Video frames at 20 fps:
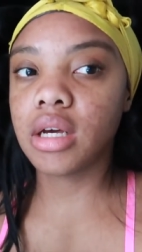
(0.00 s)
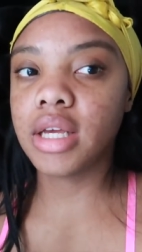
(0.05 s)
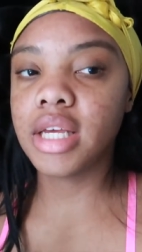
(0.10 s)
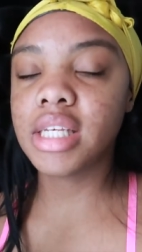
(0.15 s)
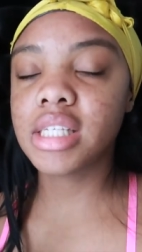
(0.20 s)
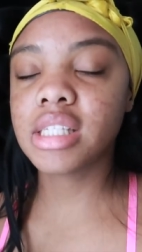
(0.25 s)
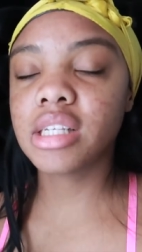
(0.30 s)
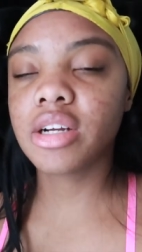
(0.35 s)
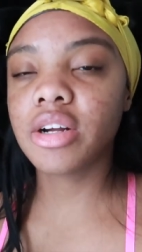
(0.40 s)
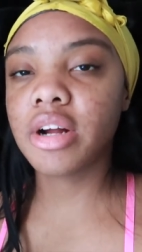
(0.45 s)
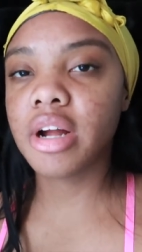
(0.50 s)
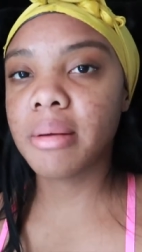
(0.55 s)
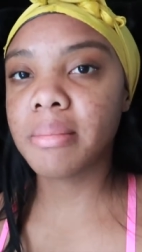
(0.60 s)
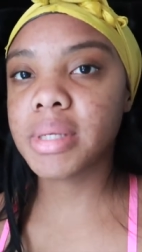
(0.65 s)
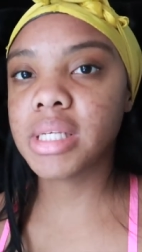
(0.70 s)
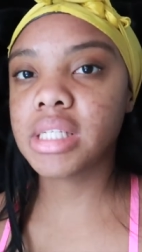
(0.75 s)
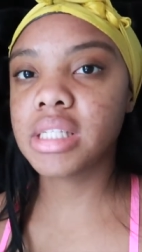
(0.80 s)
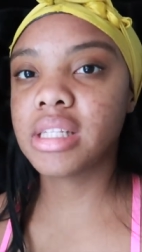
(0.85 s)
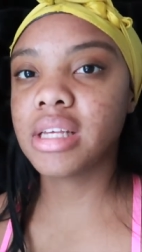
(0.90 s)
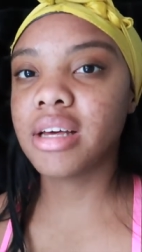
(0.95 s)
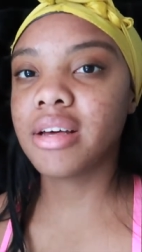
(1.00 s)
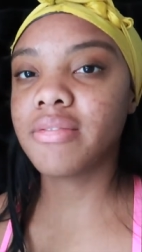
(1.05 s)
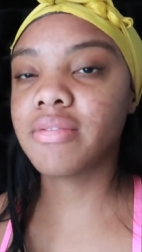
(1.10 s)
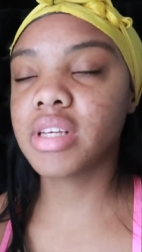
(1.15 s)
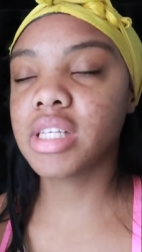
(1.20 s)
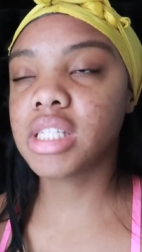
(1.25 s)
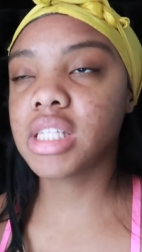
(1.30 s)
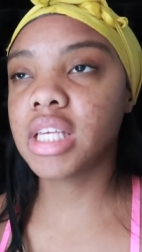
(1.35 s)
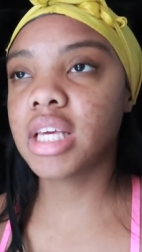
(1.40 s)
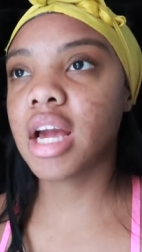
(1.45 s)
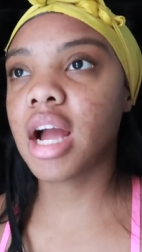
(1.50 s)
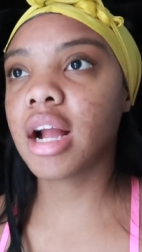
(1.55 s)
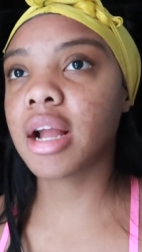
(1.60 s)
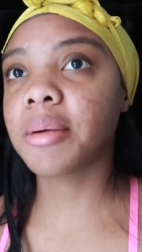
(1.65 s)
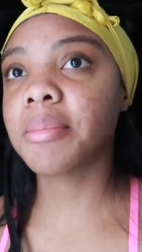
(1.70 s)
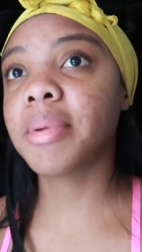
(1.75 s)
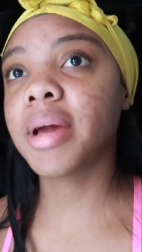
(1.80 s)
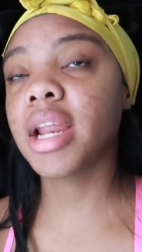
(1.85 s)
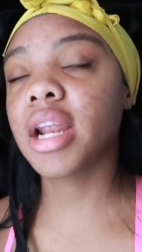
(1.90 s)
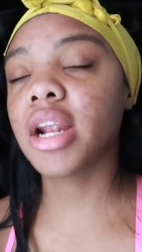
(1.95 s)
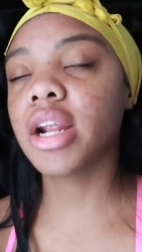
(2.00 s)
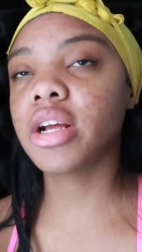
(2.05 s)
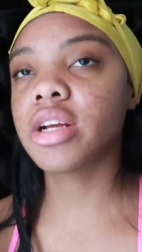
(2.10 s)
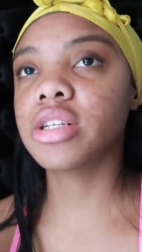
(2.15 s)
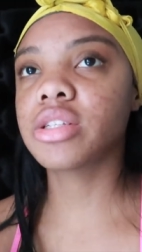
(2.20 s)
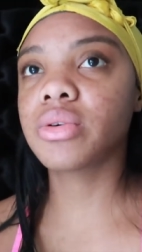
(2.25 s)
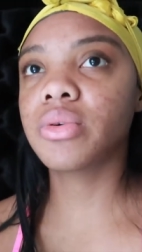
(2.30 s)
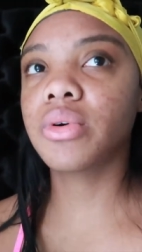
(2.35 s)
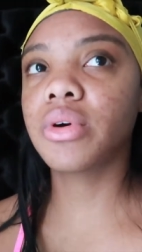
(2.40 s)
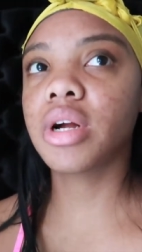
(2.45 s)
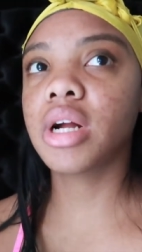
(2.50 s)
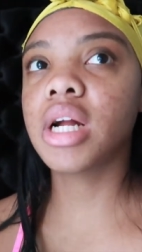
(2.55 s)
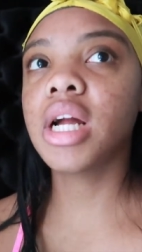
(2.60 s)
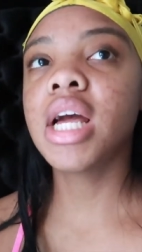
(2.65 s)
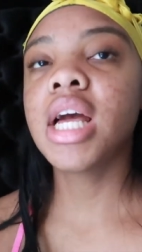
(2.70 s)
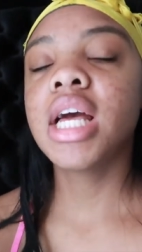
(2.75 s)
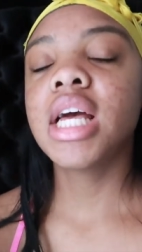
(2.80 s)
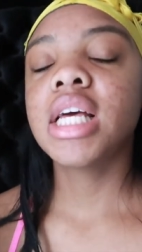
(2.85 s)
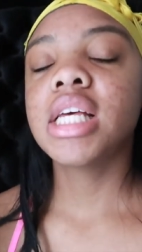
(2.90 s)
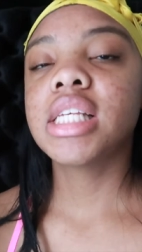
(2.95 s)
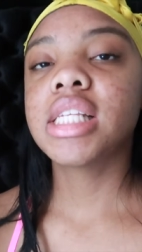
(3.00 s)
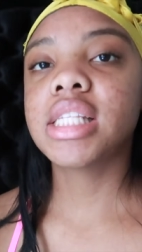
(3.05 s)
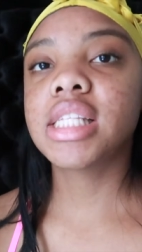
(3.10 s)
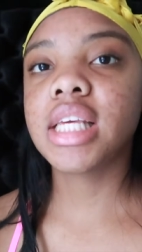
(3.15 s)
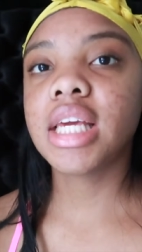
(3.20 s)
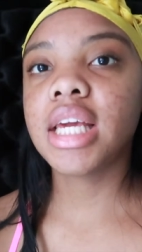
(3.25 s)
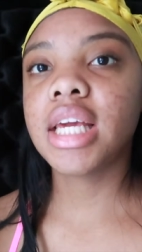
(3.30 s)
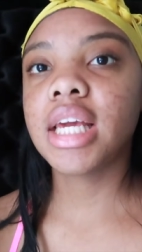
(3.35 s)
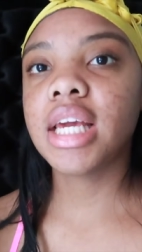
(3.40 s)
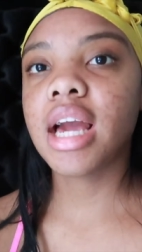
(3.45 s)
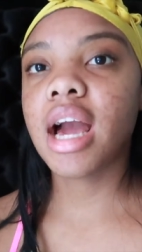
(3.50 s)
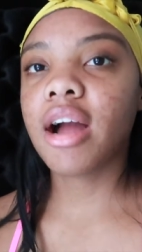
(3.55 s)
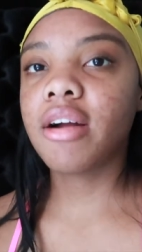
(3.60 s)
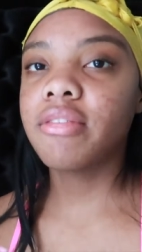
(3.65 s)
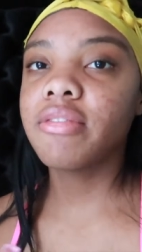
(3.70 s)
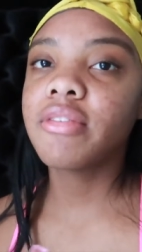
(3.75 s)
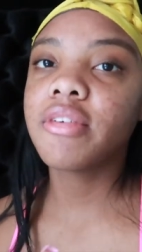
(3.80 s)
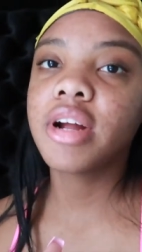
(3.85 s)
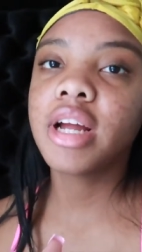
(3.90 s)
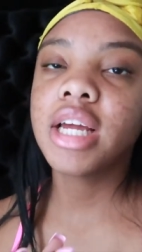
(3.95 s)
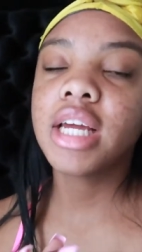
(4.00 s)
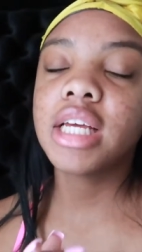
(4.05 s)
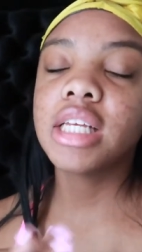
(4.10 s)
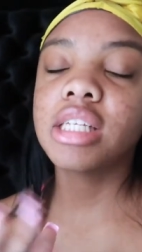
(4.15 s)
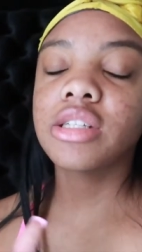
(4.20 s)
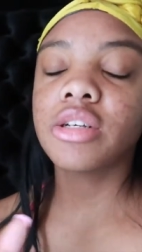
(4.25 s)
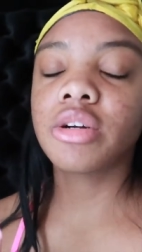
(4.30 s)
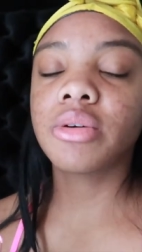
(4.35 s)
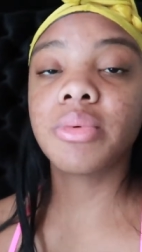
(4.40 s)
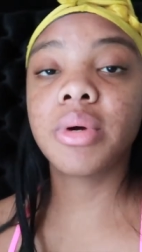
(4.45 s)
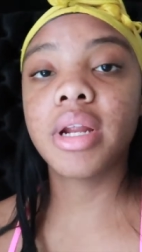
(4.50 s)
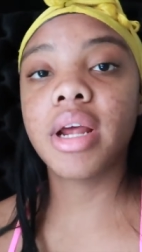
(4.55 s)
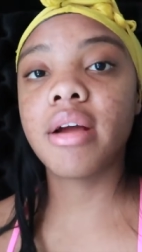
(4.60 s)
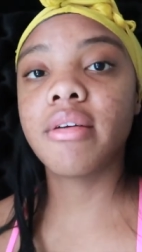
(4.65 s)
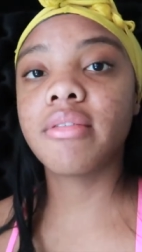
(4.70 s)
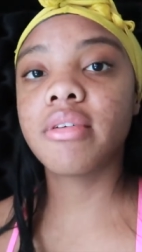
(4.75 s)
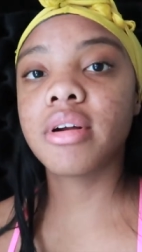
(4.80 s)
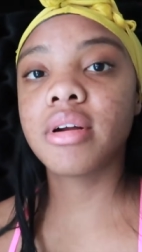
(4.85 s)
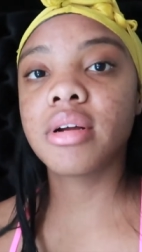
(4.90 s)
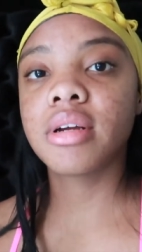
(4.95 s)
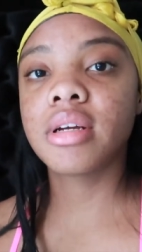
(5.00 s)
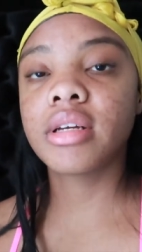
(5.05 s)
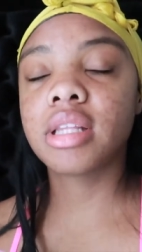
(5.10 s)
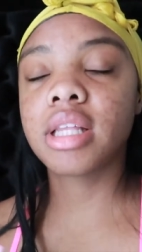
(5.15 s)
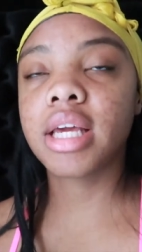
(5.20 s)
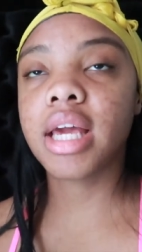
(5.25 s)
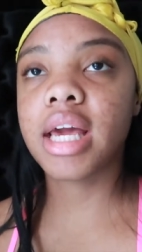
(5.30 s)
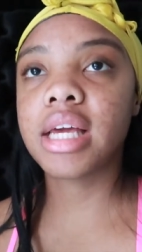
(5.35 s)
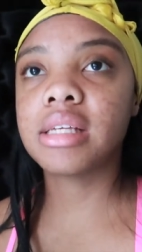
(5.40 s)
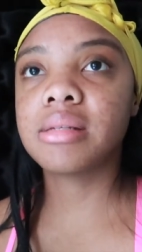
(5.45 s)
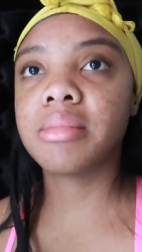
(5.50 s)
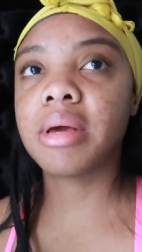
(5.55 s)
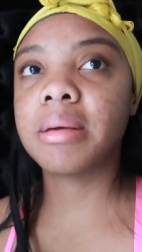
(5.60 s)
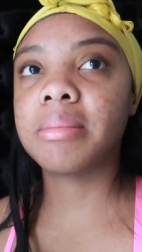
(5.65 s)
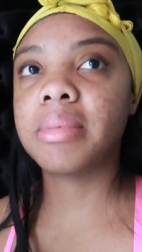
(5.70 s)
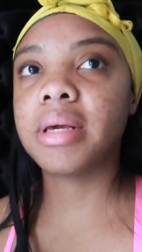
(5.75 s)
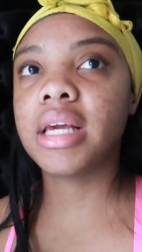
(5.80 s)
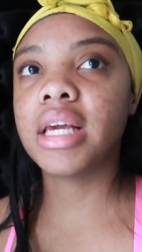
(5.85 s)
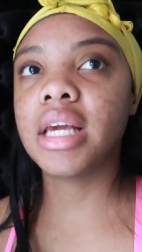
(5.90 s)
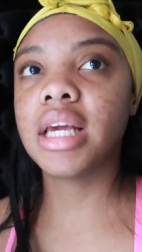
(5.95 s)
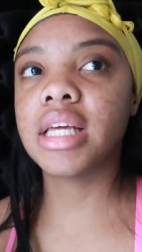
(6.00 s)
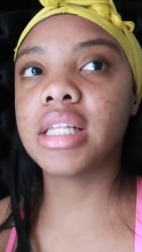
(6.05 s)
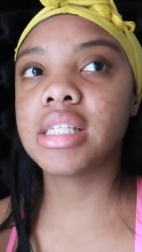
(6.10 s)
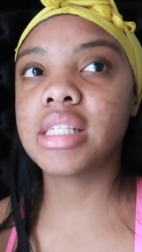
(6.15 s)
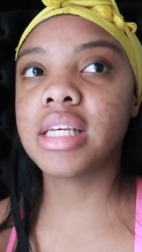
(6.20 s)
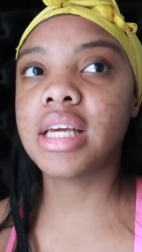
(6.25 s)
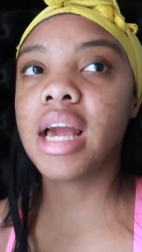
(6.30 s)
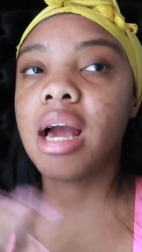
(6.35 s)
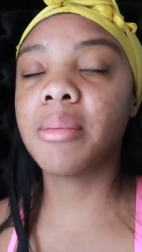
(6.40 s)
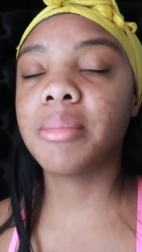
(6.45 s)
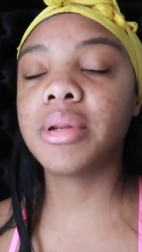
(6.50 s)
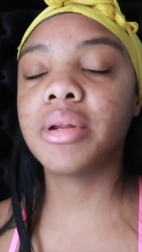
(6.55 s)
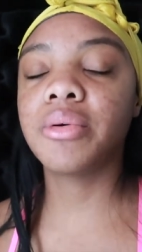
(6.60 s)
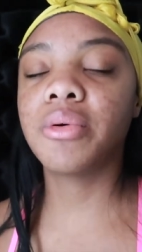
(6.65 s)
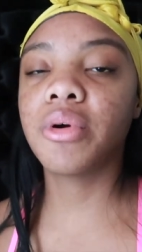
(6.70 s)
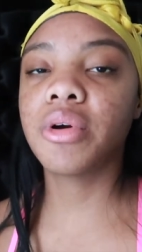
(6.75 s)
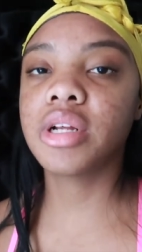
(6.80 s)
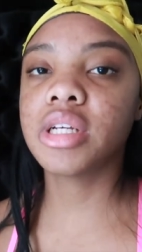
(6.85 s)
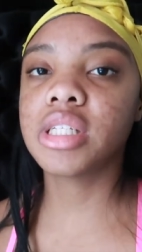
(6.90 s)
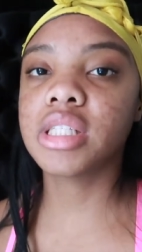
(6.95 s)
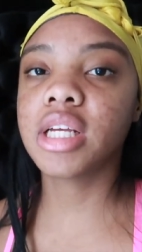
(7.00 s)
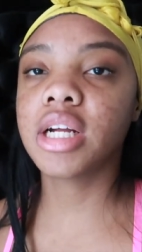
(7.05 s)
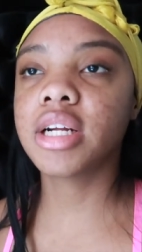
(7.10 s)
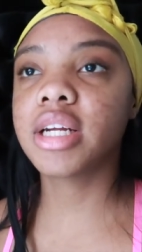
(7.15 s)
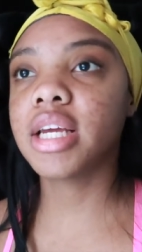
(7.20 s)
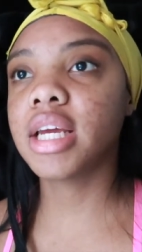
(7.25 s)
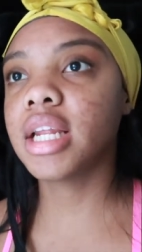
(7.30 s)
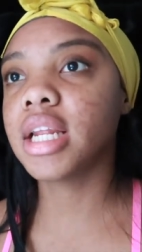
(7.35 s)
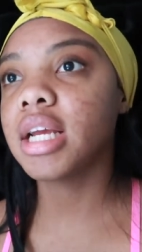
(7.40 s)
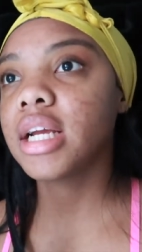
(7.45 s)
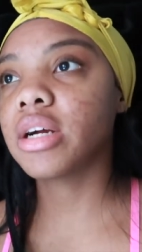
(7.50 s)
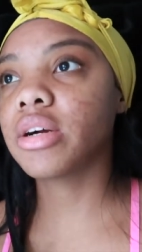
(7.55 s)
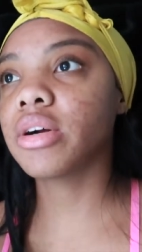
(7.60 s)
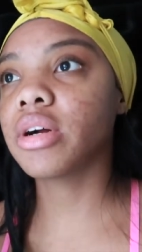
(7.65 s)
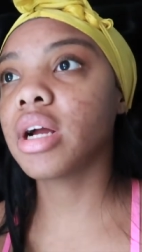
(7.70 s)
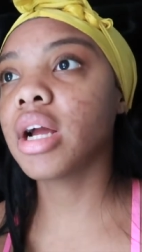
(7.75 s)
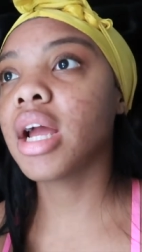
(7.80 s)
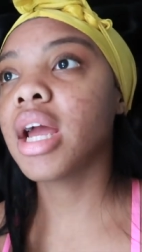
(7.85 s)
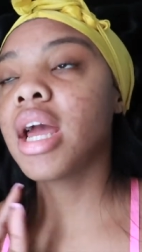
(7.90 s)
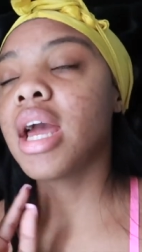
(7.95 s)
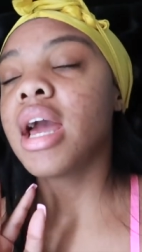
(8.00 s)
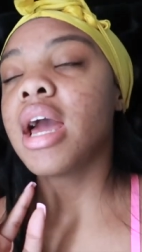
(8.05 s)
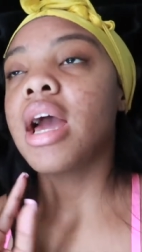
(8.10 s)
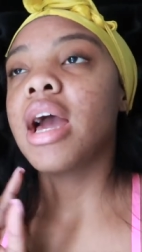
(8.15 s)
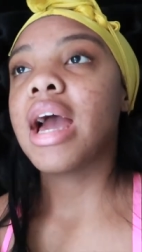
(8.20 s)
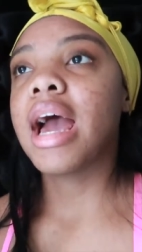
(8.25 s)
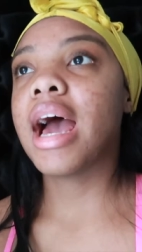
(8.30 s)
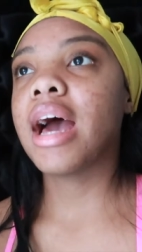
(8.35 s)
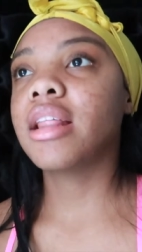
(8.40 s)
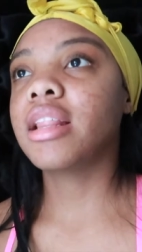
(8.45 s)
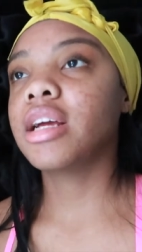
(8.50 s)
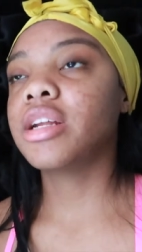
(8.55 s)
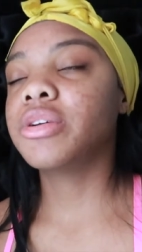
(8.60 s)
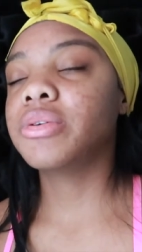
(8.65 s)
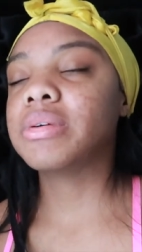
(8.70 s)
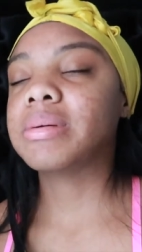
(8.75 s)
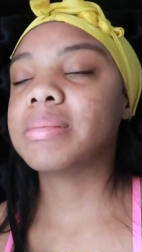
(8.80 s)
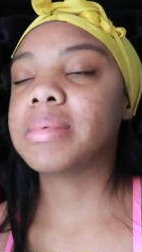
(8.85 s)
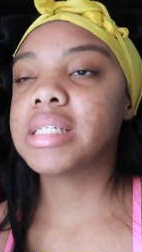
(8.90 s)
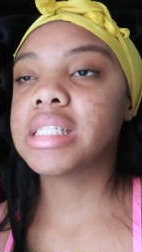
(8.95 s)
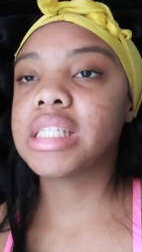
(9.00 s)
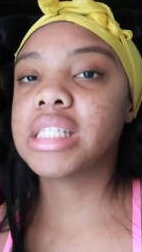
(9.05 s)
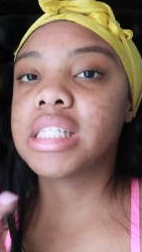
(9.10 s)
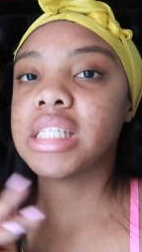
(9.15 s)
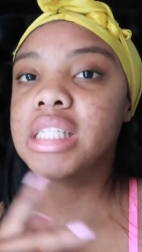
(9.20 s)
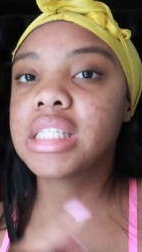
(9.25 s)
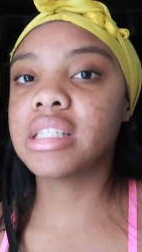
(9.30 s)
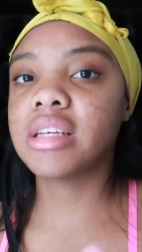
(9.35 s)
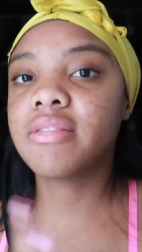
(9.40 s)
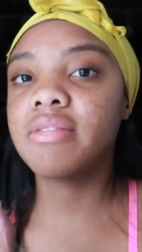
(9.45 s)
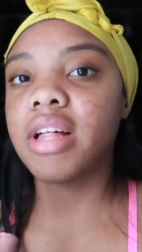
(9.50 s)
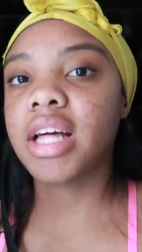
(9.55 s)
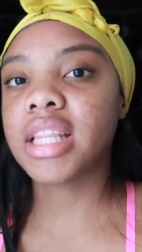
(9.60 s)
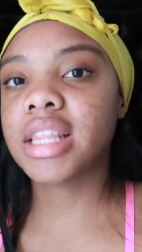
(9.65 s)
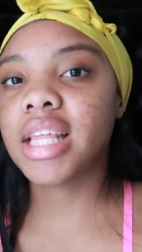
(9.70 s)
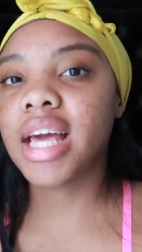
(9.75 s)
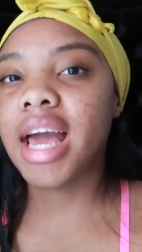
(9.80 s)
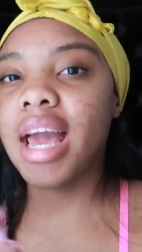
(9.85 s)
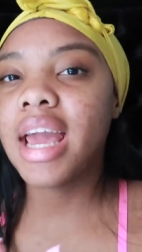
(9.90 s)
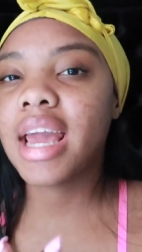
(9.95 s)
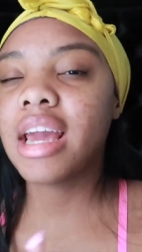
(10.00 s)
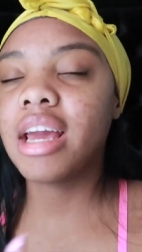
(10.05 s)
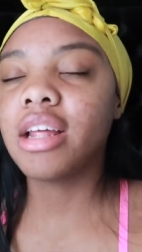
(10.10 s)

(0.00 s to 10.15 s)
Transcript: Instagram and stuff and see our competitors or see our friends or whatever the case may be and see how many orders they're getting or how they're doing business and stuff like that.